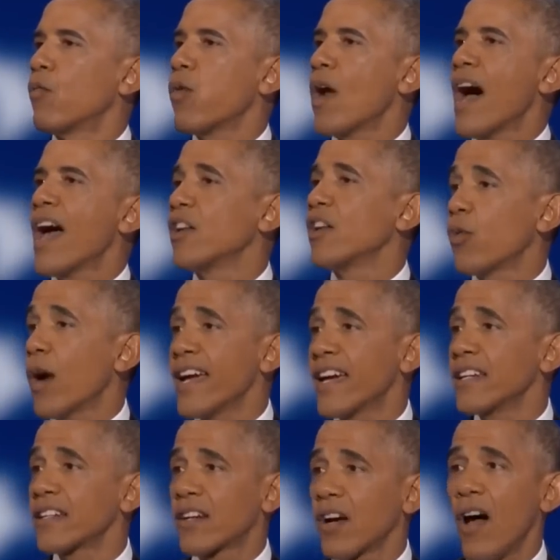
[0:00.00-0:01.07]
Ronald
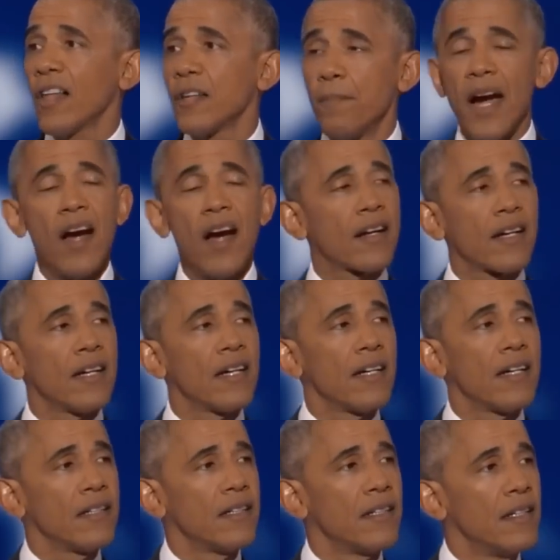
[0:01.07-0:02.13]
Reagan called
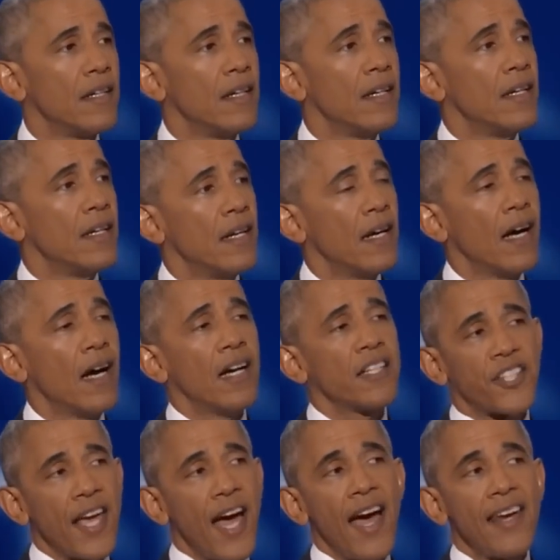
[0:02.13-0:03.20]
America a
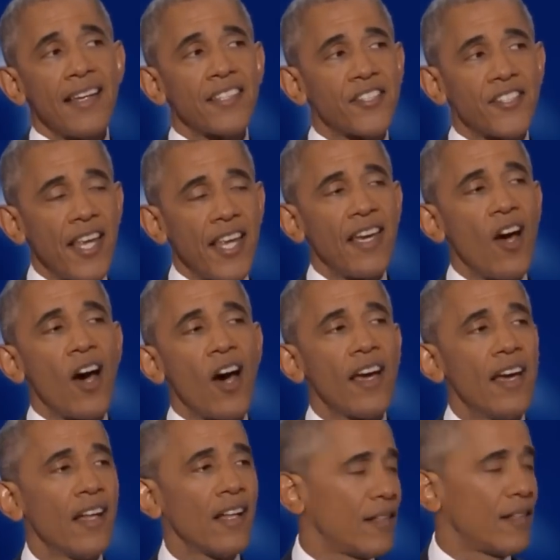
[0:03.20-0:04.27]
shining city on
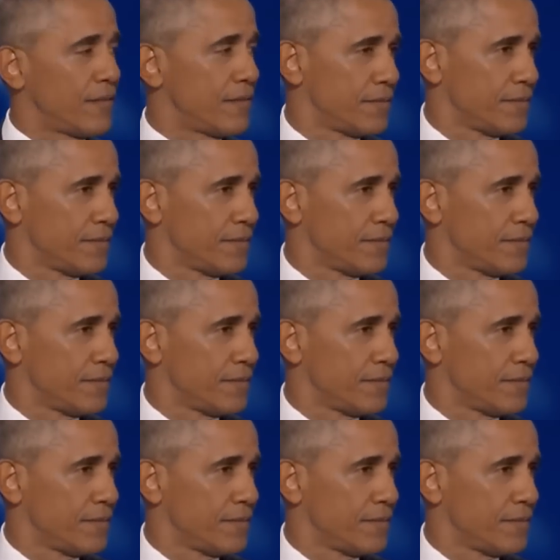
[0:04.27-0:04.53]
a hill.